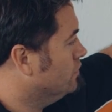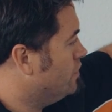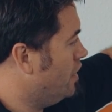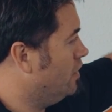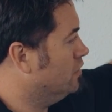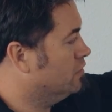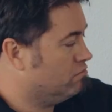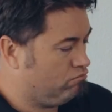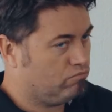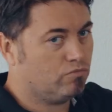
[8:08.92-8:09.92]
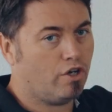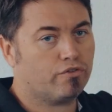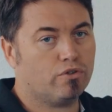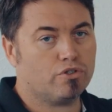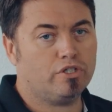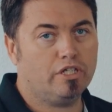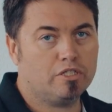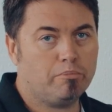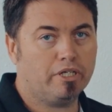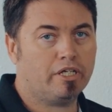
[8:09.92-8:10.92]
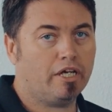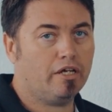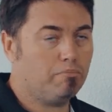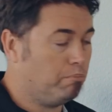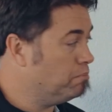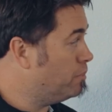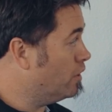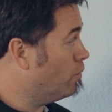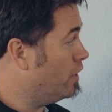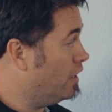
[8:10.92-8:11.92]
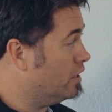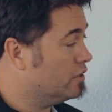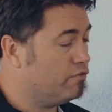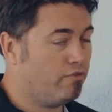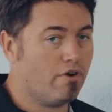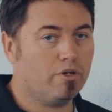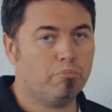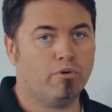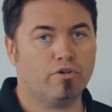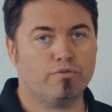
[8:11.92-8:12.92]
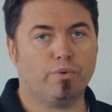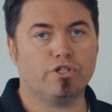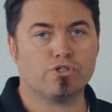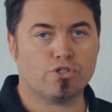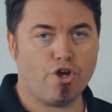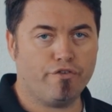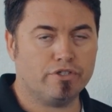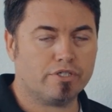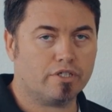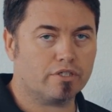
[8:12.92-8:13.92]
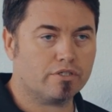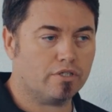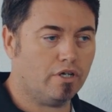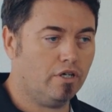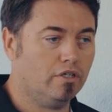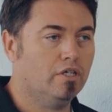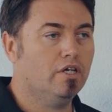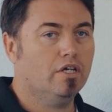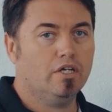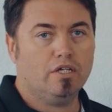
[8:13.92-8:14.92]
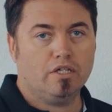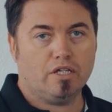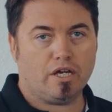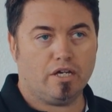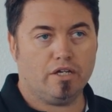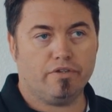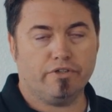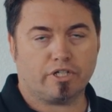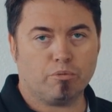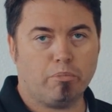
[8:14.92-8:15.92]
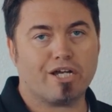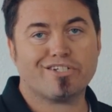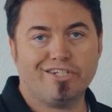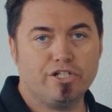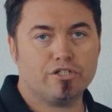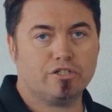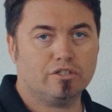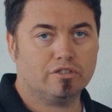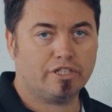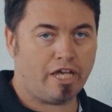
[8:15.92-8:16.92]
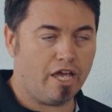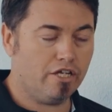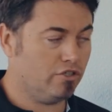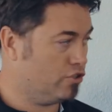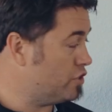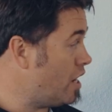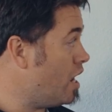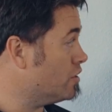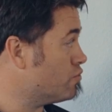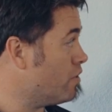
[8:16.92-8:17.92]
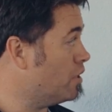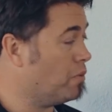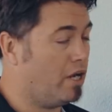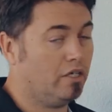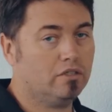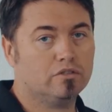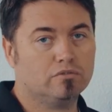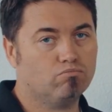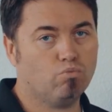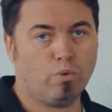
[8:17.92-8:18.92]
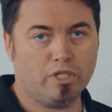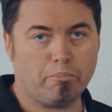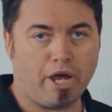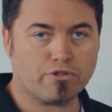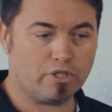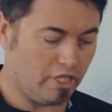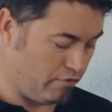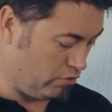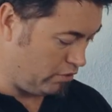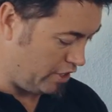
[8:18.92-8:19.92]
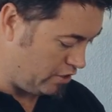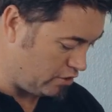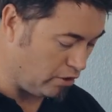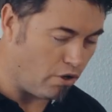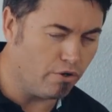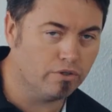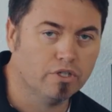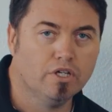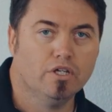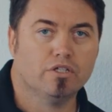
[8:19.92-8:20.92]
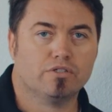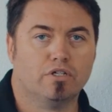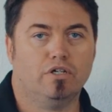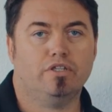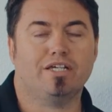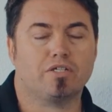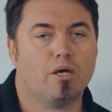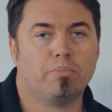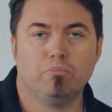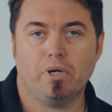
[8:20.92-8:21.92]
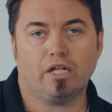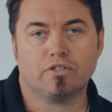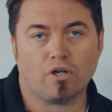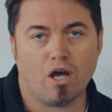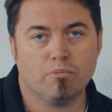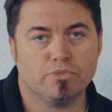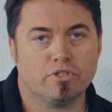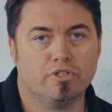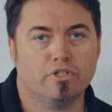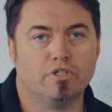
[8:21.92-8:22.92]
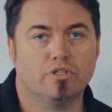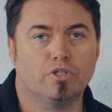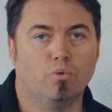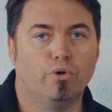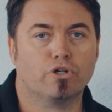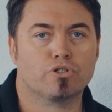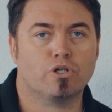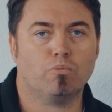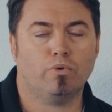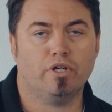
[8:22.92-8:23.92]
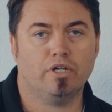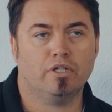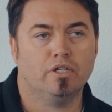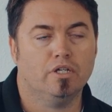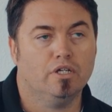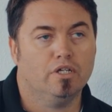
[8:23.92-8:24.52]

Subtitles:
then of course you need to be aware. Very important when you're servicing. So the combustion engine can start straight away when the battery level is low. So that's happened many times in the workshop where